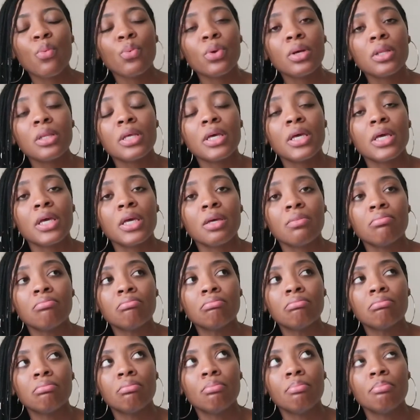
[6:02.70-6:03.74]
really
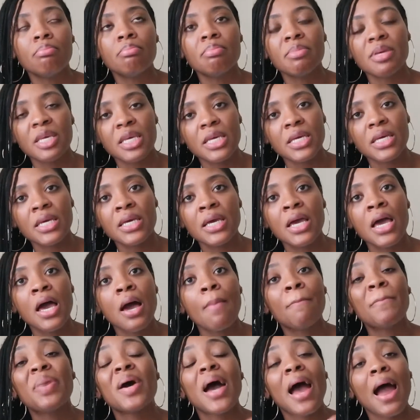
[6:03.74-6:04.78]
me
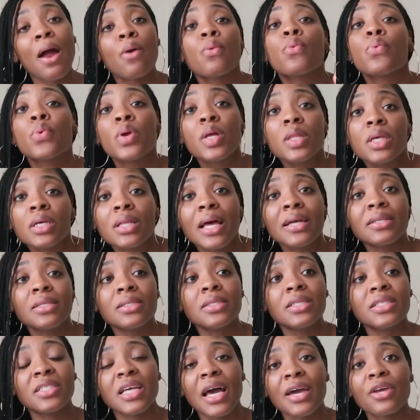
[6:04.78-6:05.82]
but i really like the
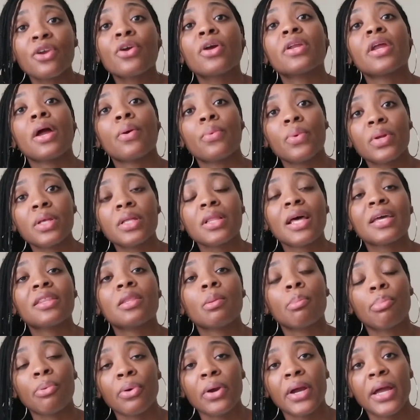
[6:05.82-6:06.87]
designer and i really like the
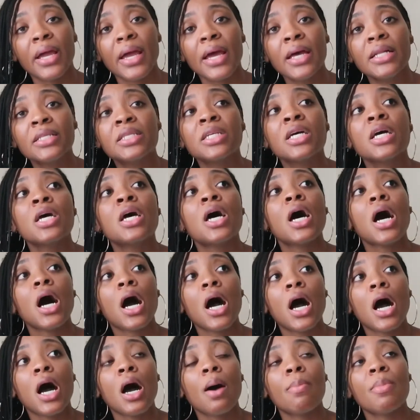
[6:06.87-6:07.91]
brand
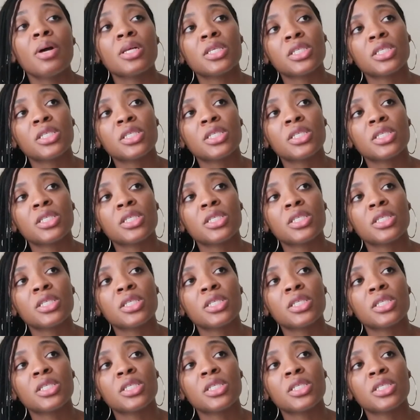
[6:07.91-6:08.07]
um,